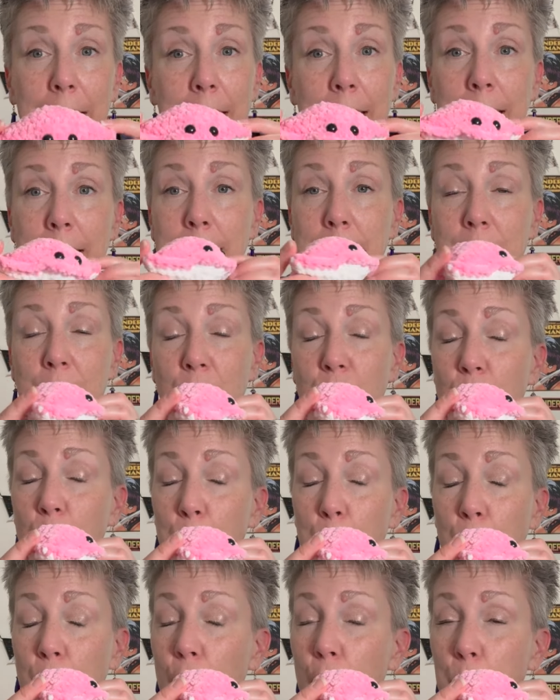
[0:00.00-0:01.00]
This is a
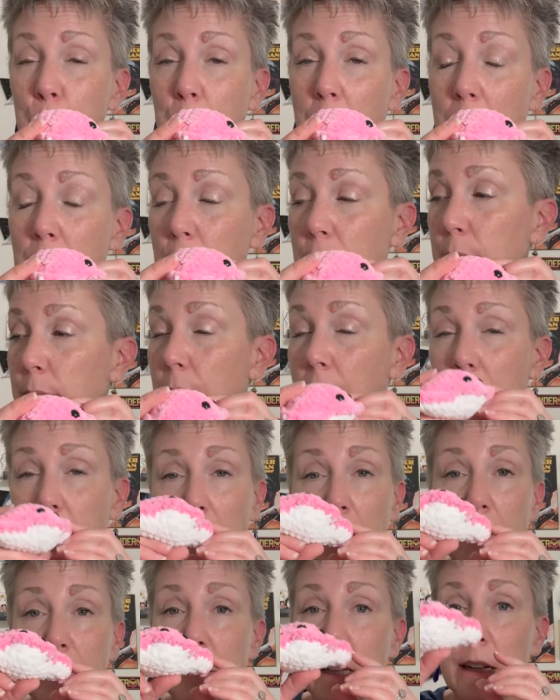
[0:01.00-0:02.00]
super cute pattern. I
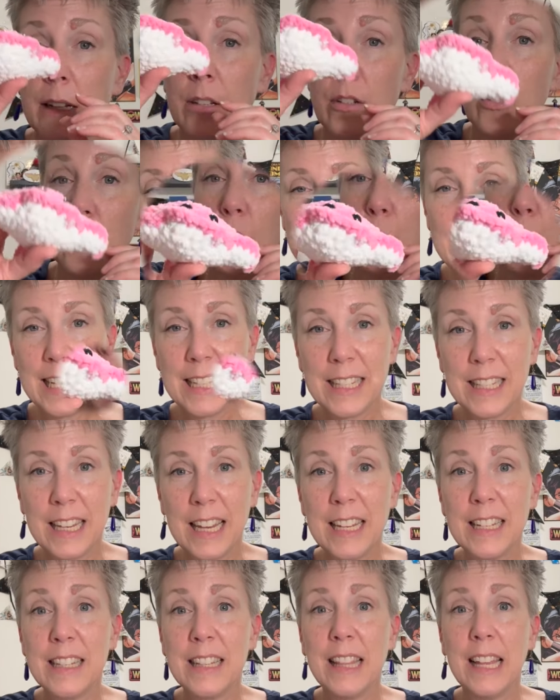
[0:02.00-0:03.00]
loved it. This
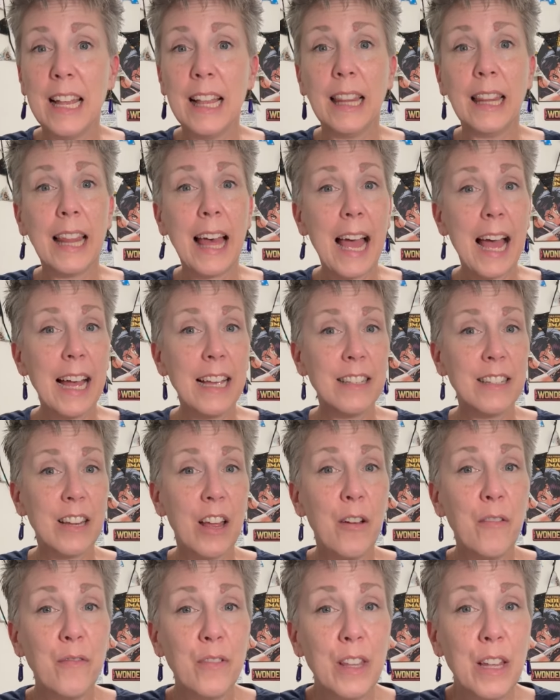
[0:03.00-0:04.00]
is the last
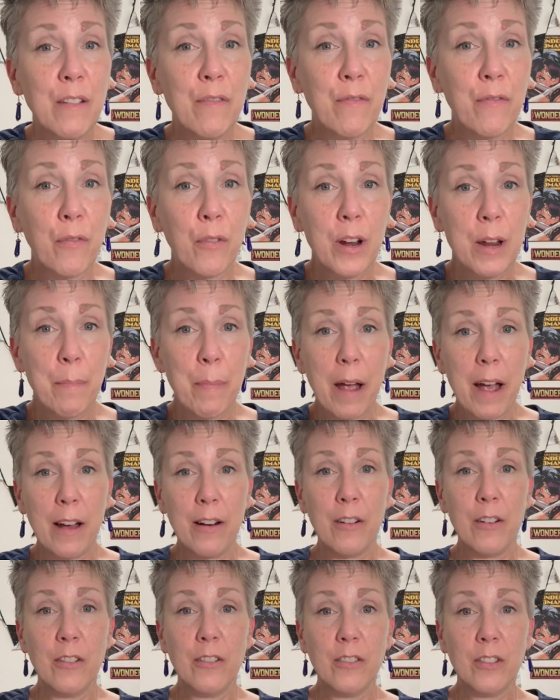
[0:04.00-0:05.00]
of the free
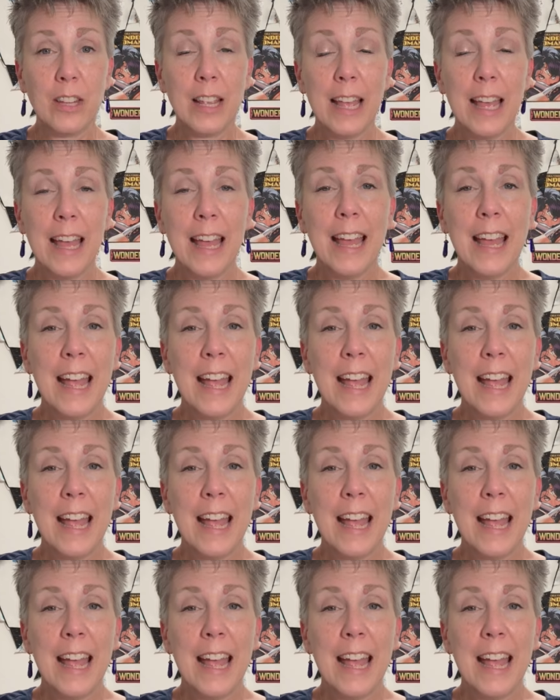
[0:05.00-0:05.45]
patterns. So